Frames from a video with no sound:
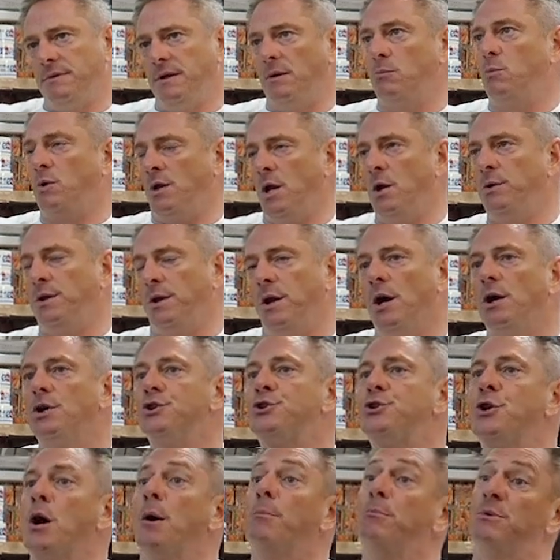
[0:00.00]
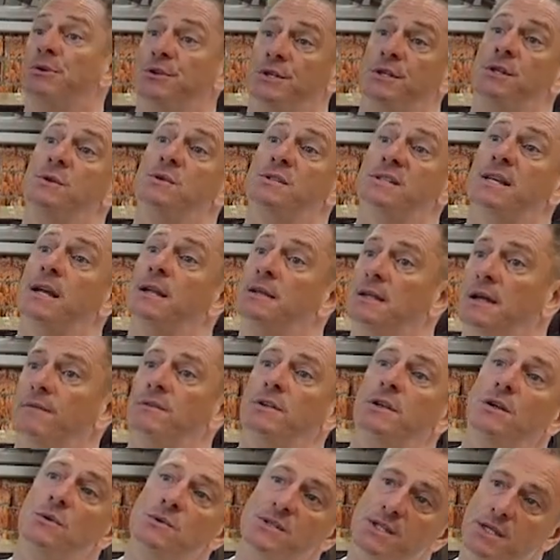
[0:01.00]
we know you're not a shop, but do you
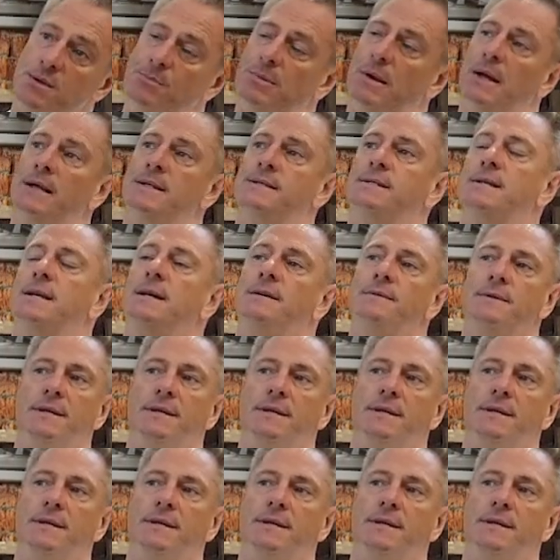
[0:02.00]
ever use eBay and sell?